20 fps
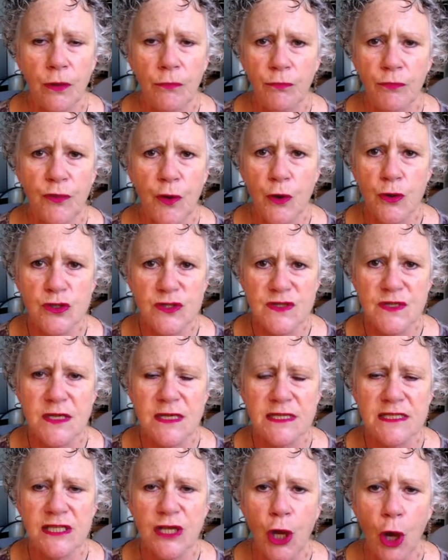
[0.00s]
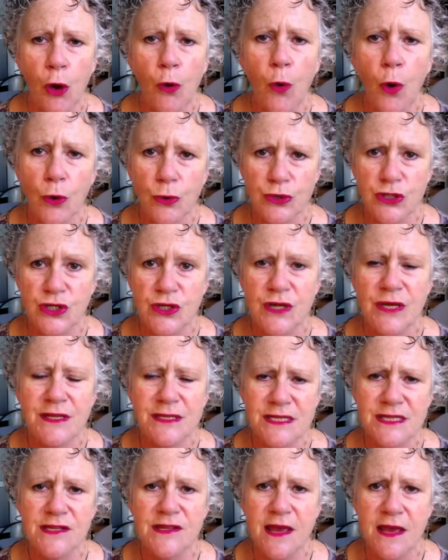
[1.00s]
those things go on
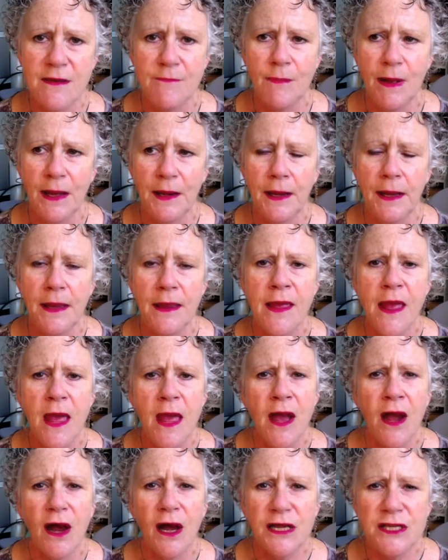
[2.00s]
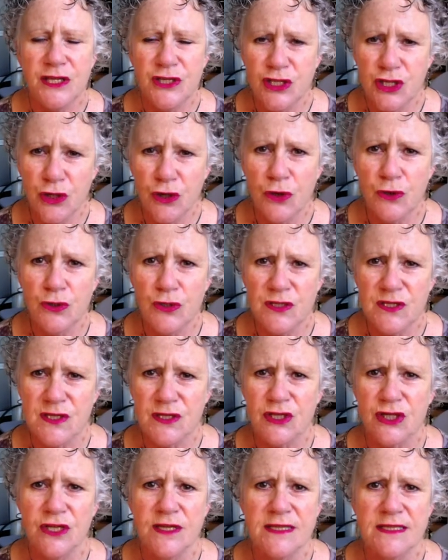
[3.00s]
into that money. I don't
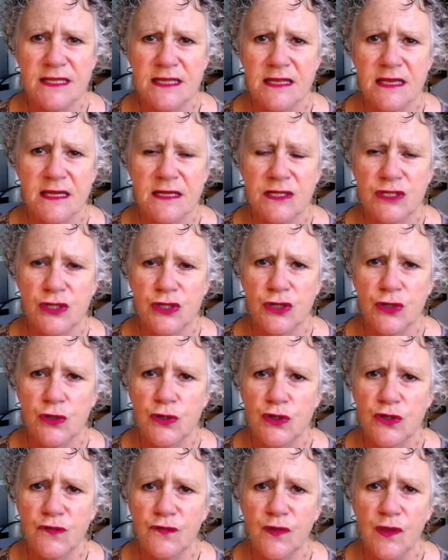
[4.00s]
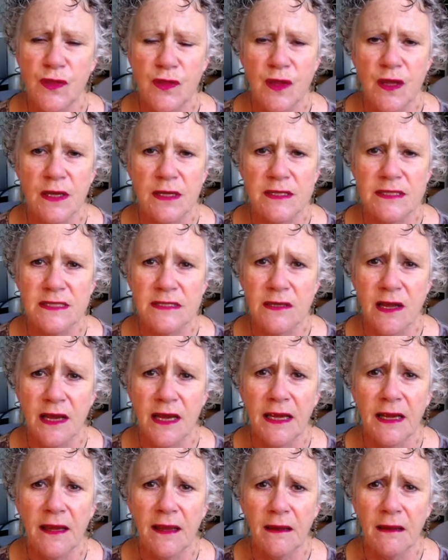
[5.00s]
suggest that it's used for things
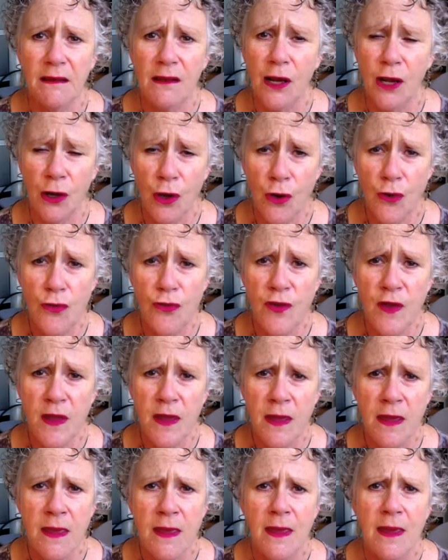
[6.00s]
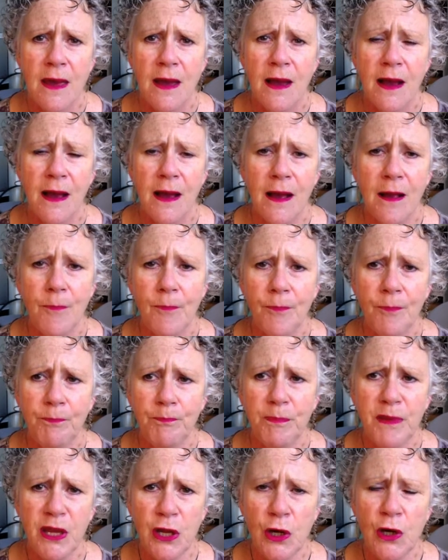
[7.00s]
like clothing,
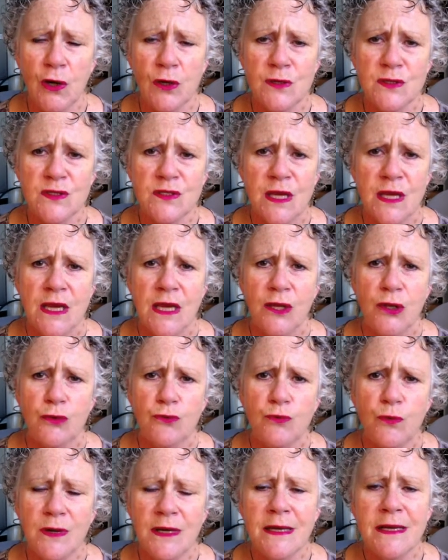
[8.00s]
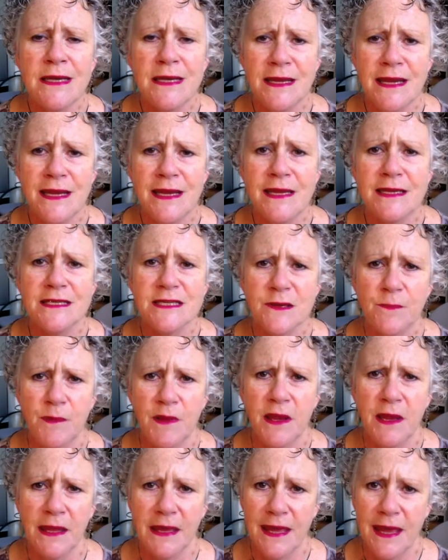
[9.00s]
because you really need to
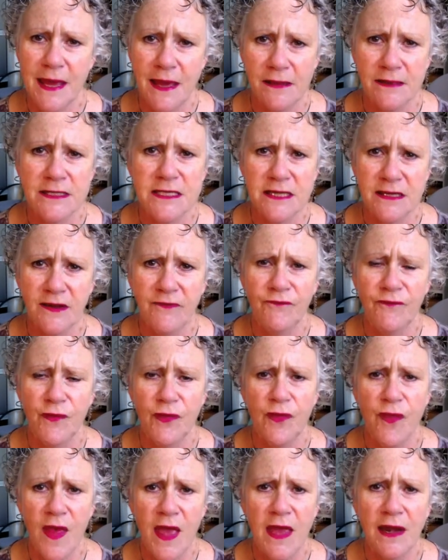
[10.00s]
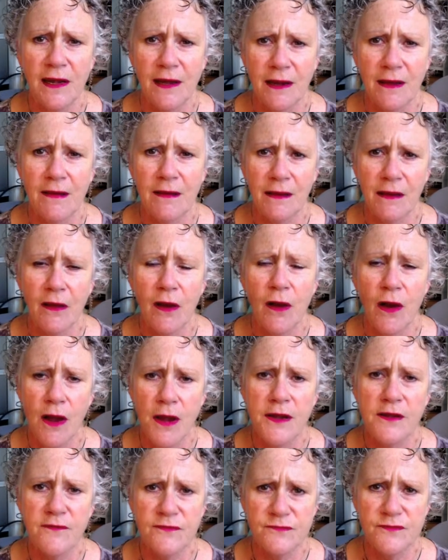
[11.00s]
be accounting for that
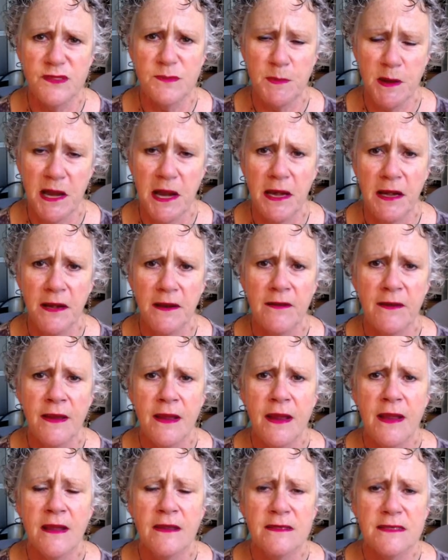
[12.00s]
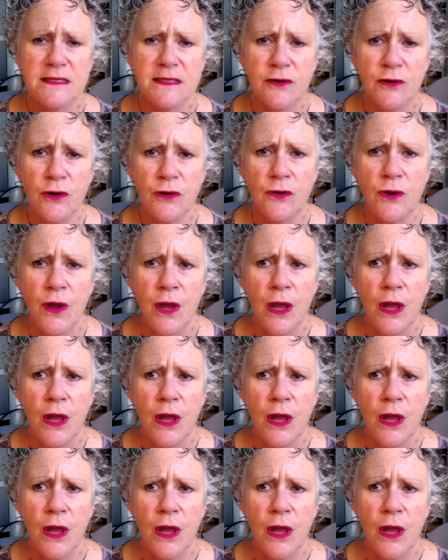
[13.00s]
kind of spend. So,